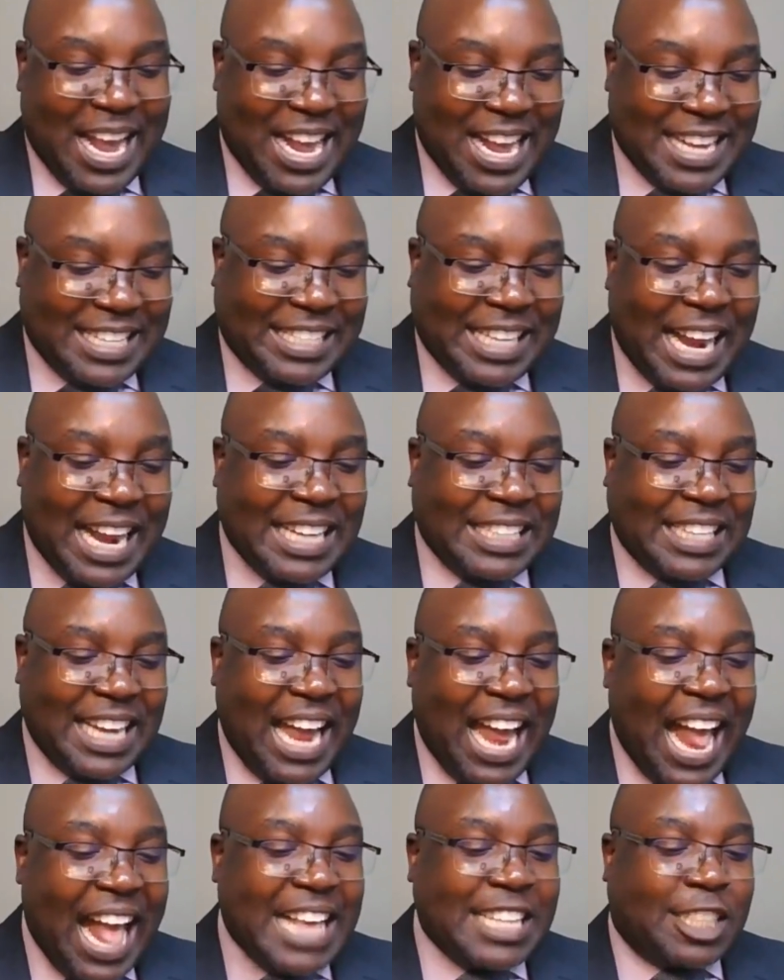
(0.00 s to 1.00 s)
It says,
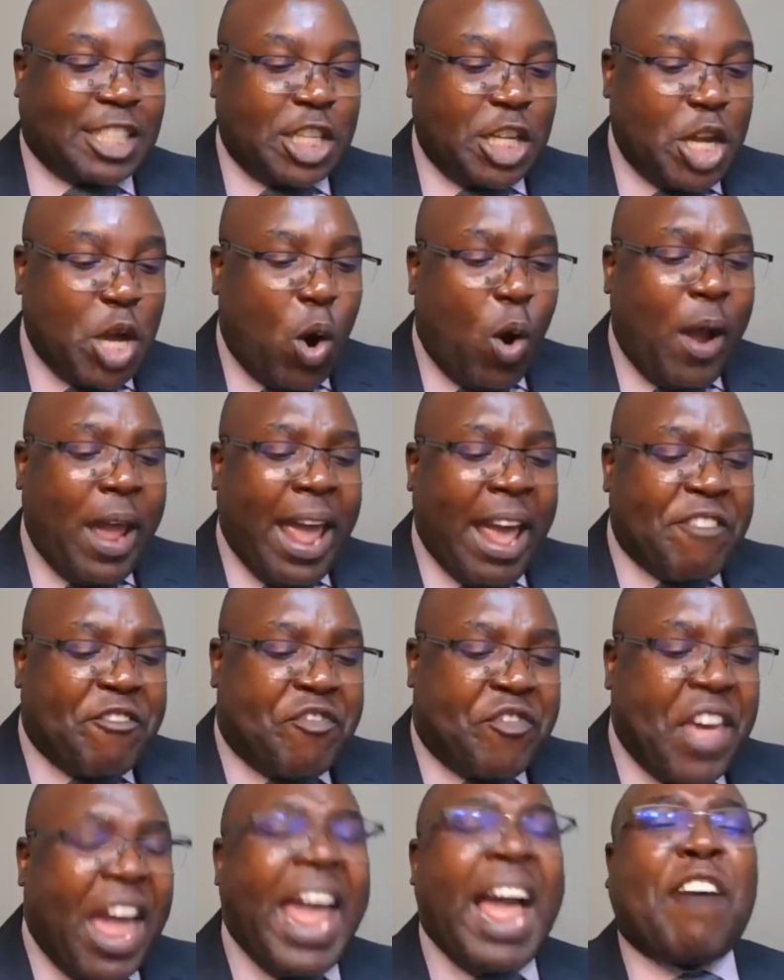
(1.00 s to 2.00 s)
As you have
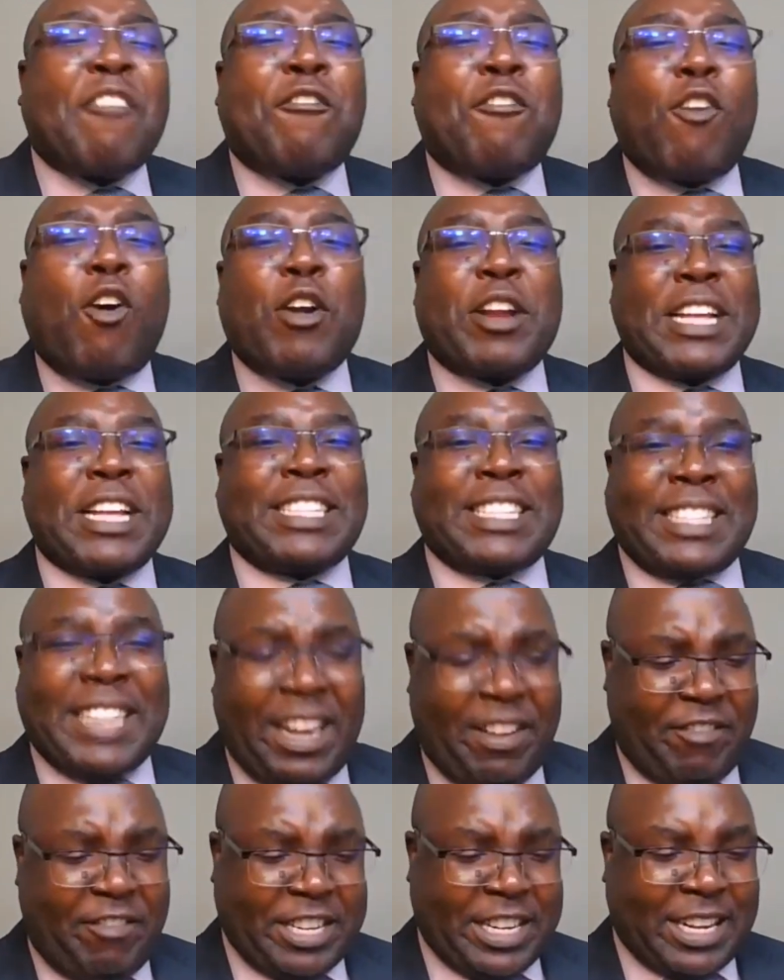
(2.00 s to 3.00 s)
therefore
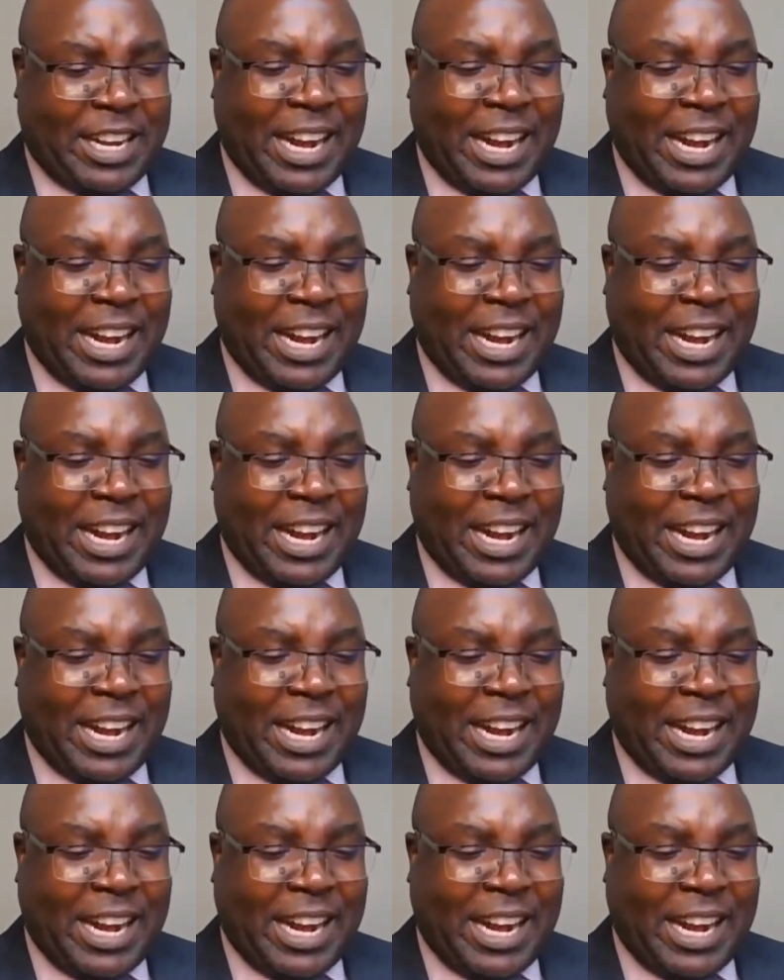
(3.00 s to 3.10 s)
received